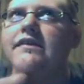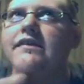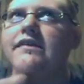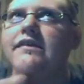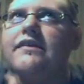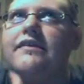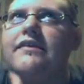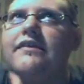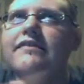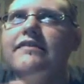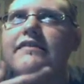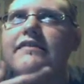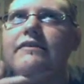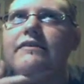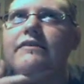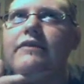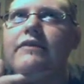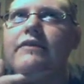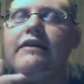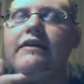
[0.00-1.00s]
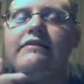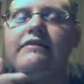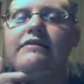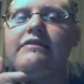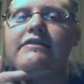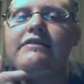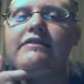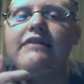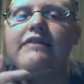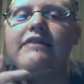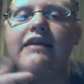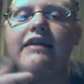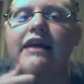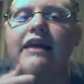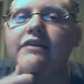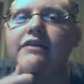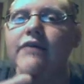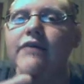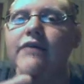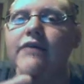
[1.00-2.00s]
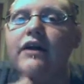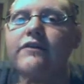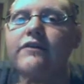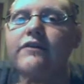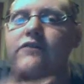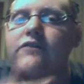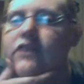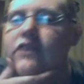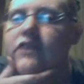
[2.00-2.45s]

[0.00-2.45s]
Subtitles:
Let's see what else I like to watch.